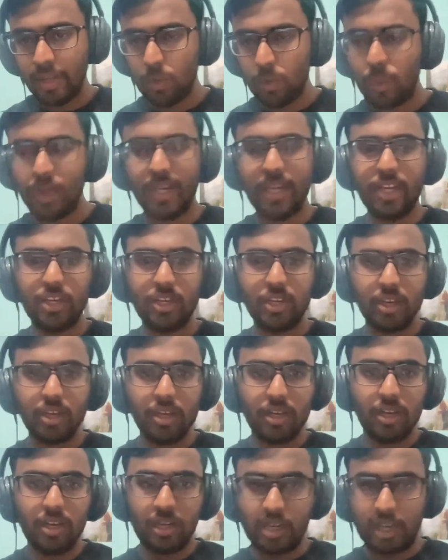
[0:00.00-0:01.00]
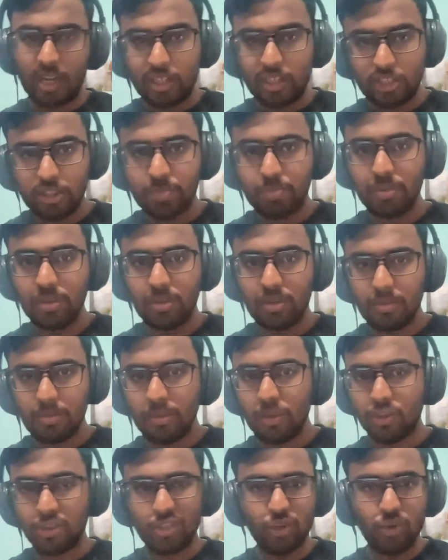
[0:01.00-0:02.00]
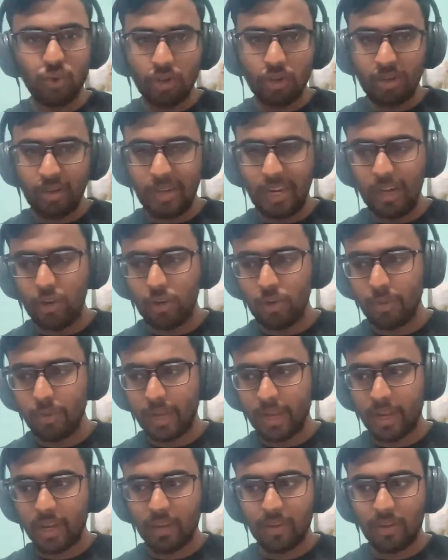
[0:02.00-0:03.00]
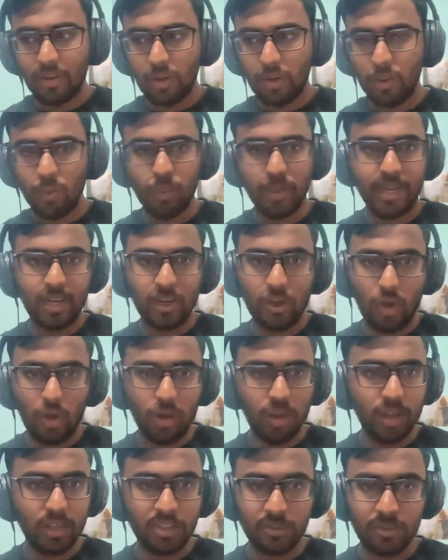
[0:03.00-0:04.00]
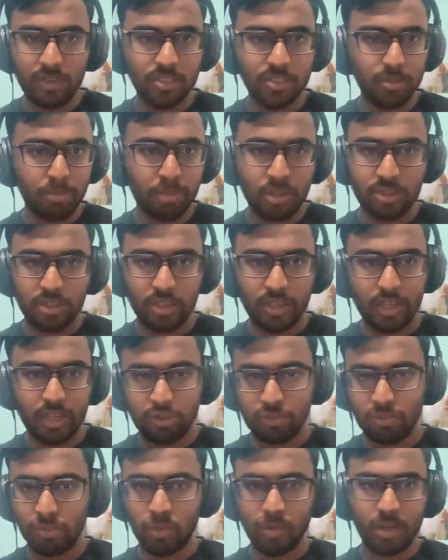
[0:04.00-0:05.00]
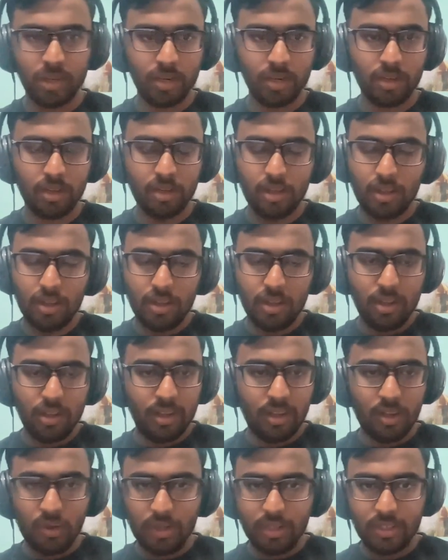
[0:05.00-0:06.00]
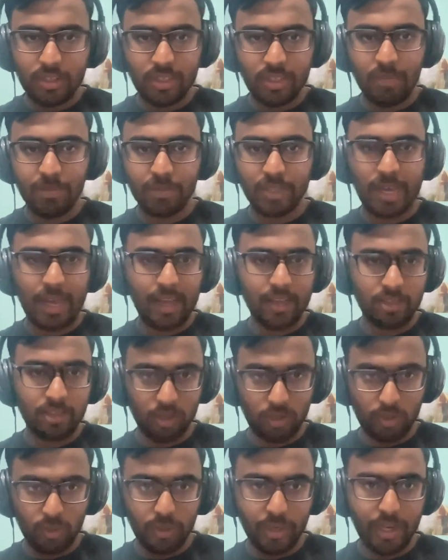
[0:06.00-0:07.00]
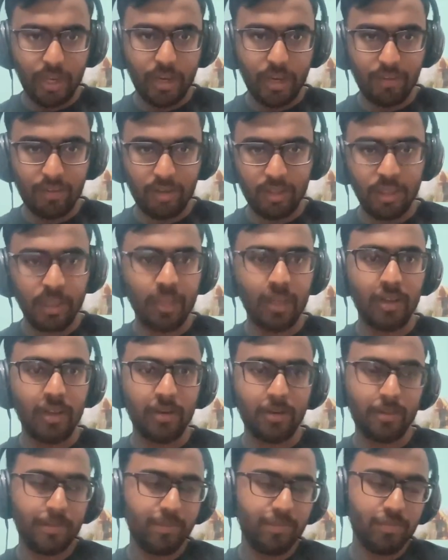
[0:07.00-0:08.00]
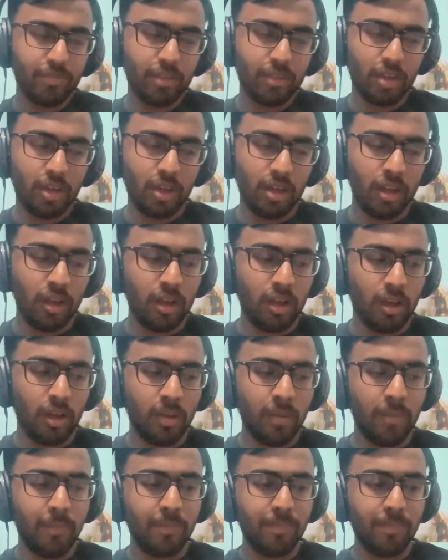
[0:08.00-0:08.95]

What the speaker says: a very crisp, because you don't need to make it very long, otherwise the person gets bored and it seems a hassle to read everything and